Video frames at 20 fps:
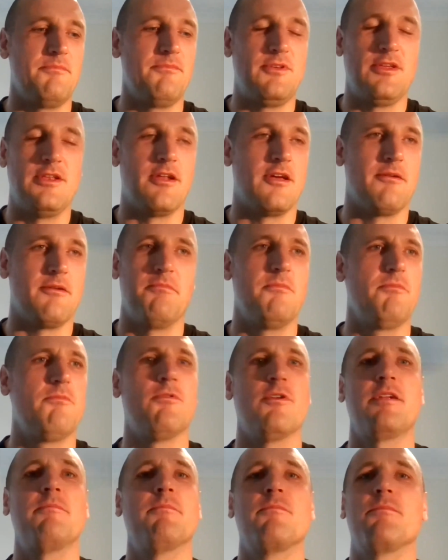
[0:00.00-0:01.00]
you know,
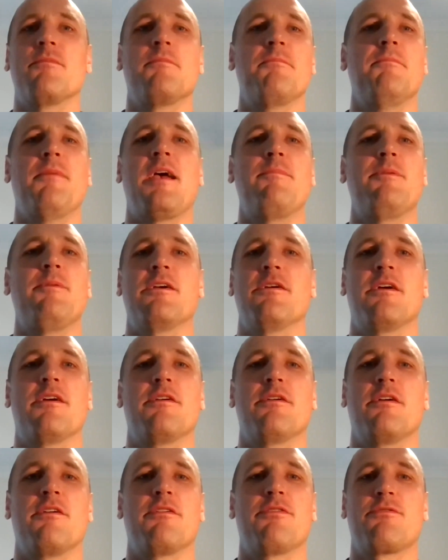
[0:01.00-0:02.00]
what maybe
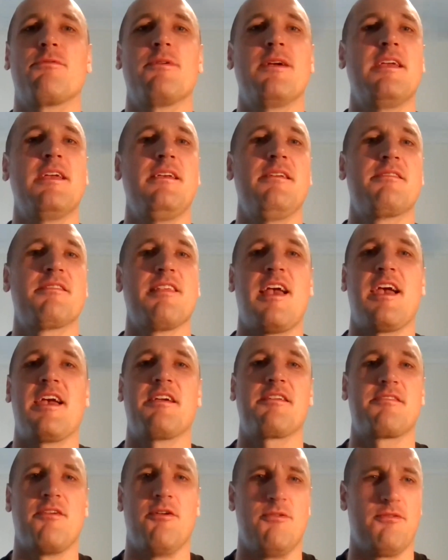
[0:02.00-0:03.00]
a 3
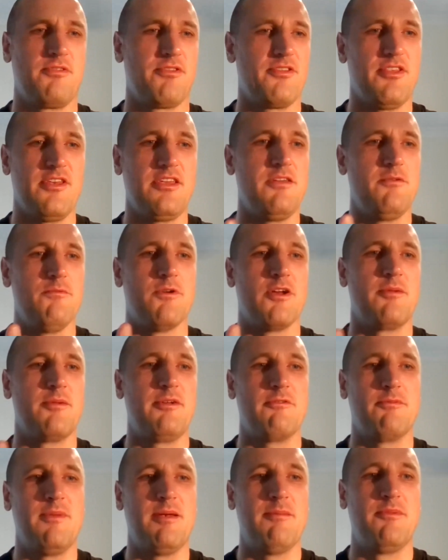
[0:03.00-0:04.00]
Slayer songs that you want to
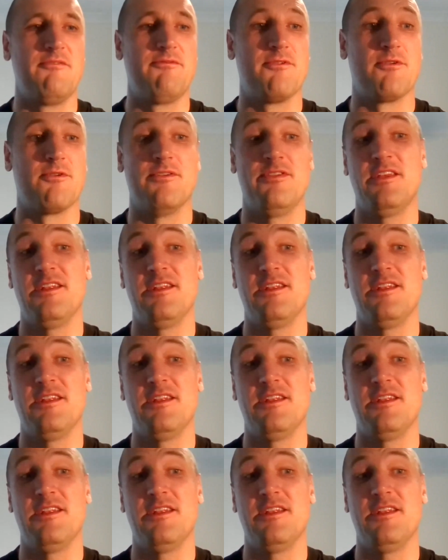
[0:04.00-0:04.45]
be remembered for,